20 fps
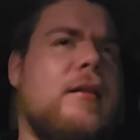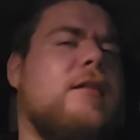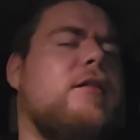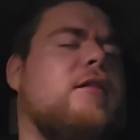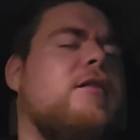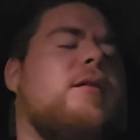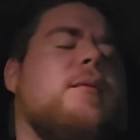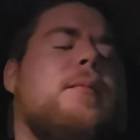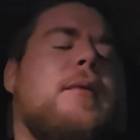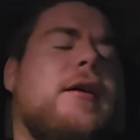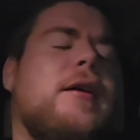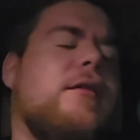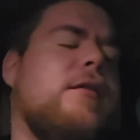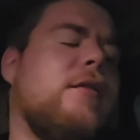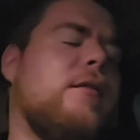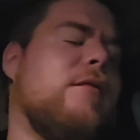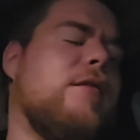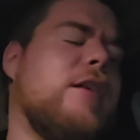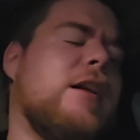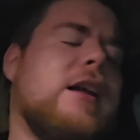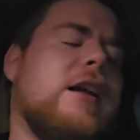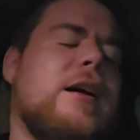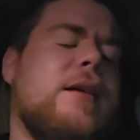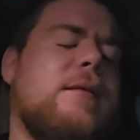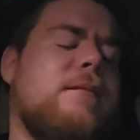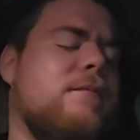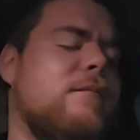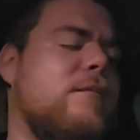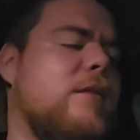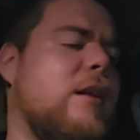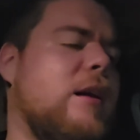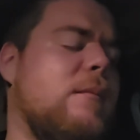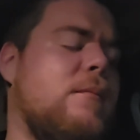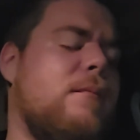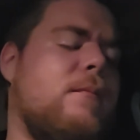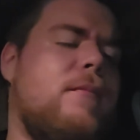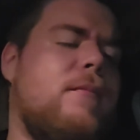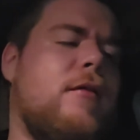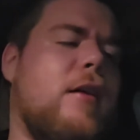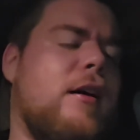Just depends on when they
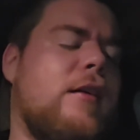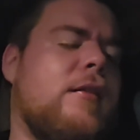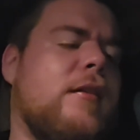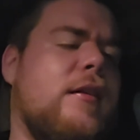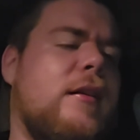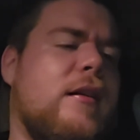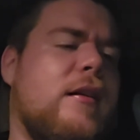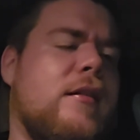place it